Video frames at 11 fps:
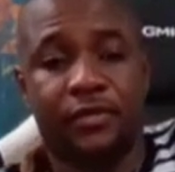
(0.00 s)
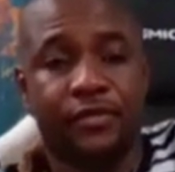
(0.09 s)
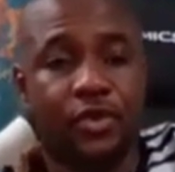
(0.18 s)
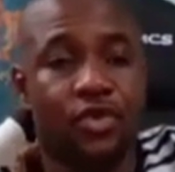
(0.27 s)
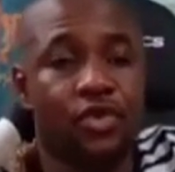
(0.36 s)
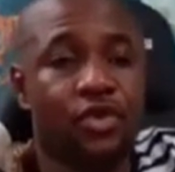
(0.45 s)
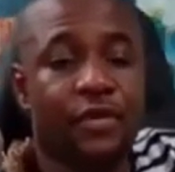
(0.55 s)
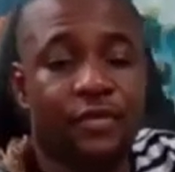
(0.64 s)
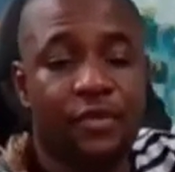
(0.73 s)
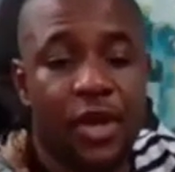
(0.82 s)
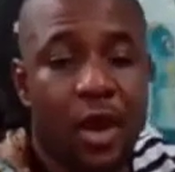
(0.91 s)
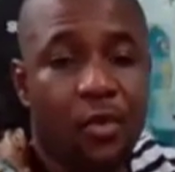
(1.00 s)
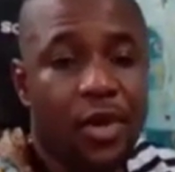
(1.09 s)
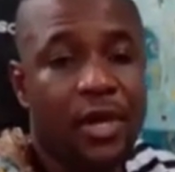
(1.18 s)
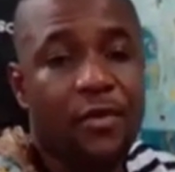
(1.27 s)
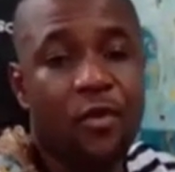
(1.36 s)
For those of you now
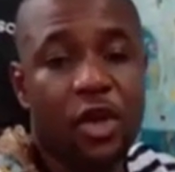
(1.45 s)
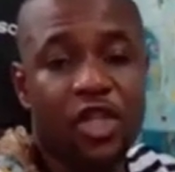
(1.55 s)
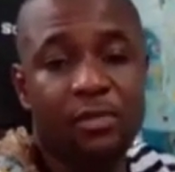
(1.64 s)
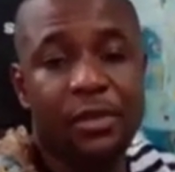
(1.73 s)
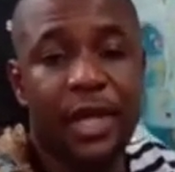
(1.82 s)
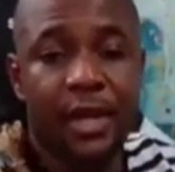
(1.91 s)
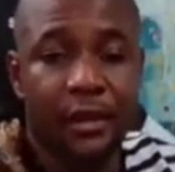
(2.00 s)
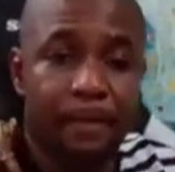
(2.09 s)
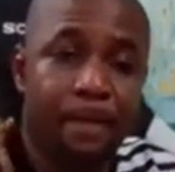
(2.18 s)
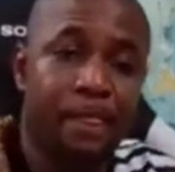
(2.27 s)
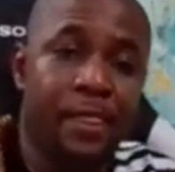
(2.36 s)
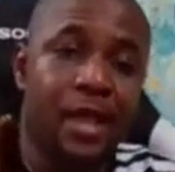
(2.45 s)
where they watch me,